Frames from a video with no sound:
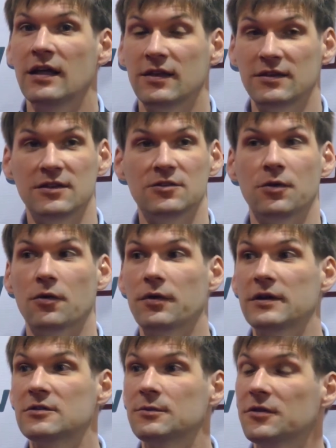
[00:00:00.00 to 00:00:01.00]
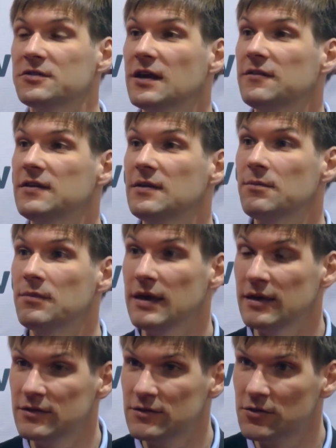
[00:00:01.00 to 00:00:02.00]
This is what reasonable safety
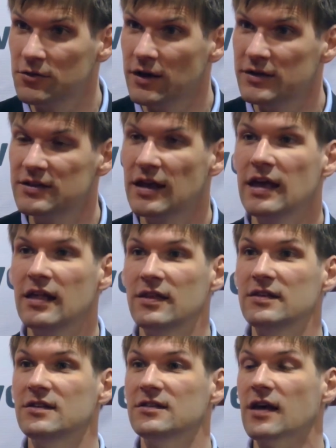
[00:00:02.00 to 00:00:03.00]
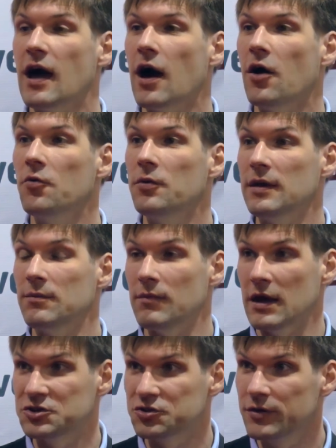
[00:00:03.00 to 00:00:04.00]
means to us. This is how we
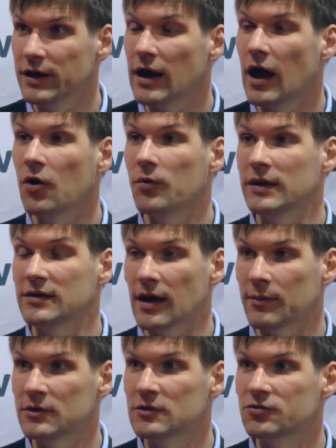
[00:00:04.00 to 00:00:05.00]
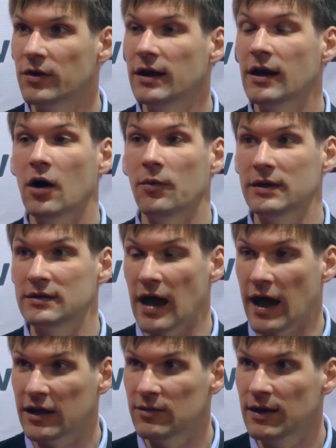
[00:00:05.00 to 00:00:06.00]
measure it, how we demonstrate it, how we
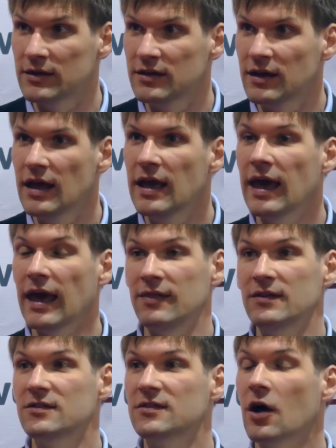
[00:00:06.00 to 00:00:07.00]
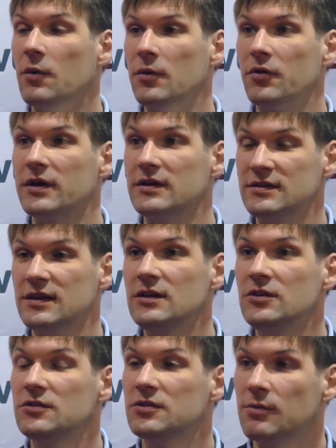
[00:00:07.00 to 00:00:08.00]
document it, and this is how we will
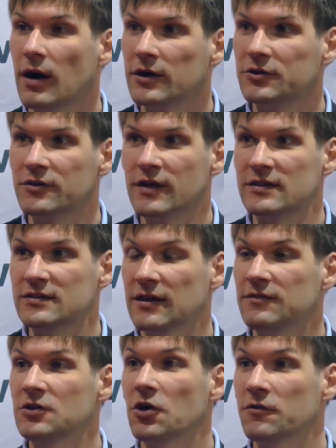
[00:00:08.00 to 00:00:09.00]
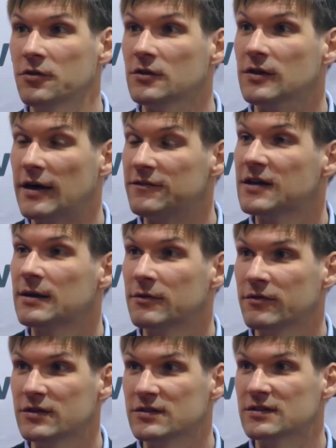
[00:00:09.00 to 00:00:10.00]
continue to monitor that safety over the lifetime
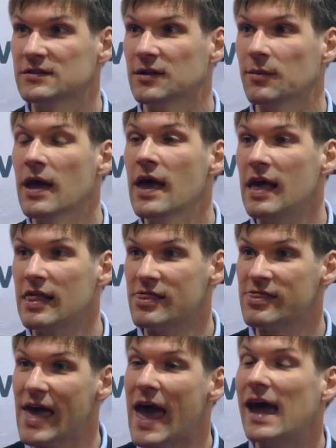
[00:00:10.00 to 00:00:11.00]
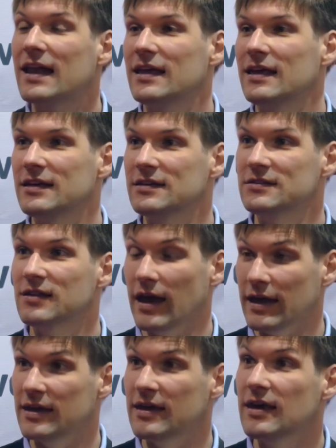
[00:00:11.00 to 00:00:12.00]
of the system. That is
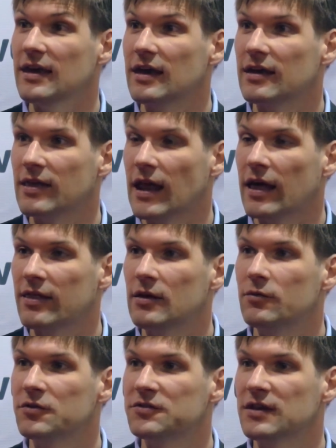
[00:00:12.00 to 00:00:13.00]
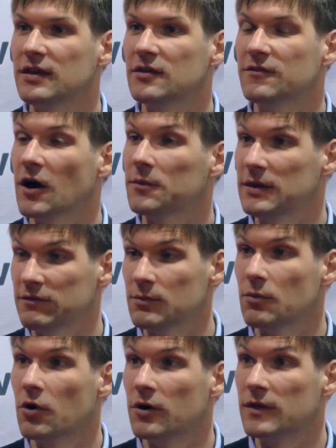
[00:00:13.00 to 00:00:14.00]
a key that I think we'll see developed
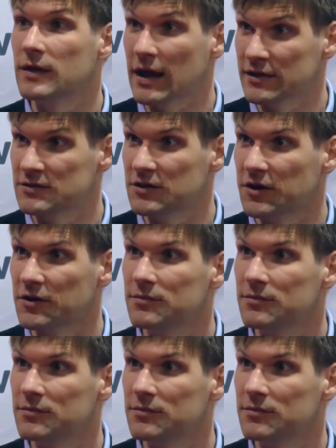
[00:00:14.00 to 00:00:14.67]
even more in the next year.